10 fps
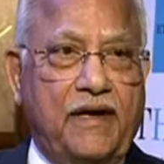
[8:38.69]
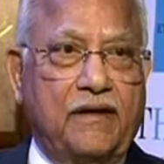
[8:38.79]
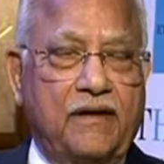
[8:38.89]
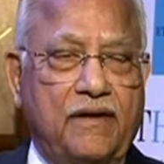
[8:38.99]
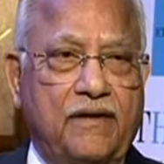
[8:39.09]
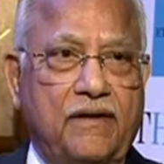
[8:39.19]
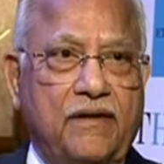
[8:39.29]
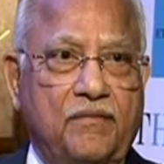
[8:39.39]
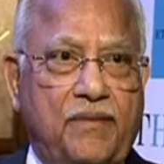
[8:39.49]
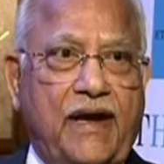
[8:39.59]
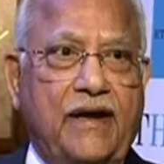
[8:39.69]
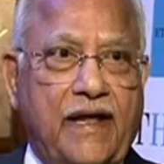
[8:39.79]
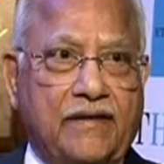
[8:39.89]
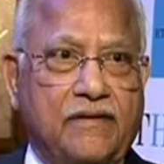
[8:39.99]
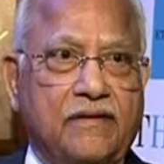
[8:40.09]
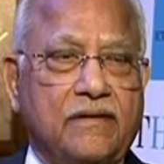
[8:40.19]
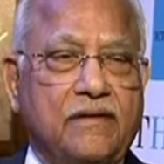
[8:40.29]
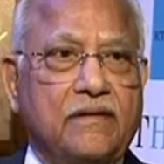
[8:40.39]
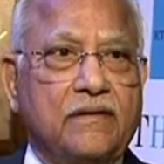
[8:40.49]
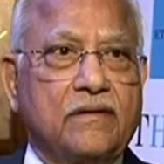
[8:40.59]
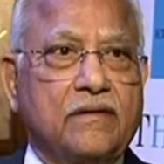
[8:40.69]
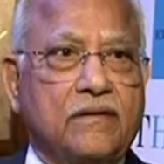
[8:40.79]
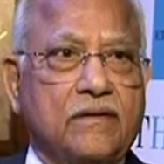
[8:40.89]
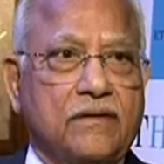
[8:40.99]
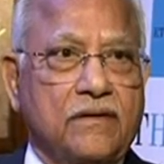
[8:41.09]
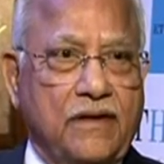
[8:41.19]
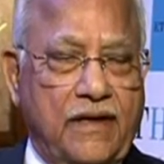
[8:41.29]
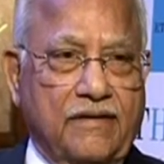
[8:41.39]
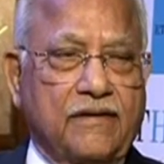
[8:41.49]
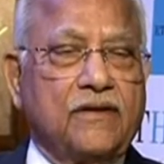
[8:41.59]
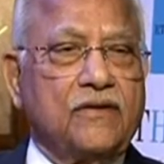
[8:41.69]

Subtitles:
The previous definitions required. Yeah.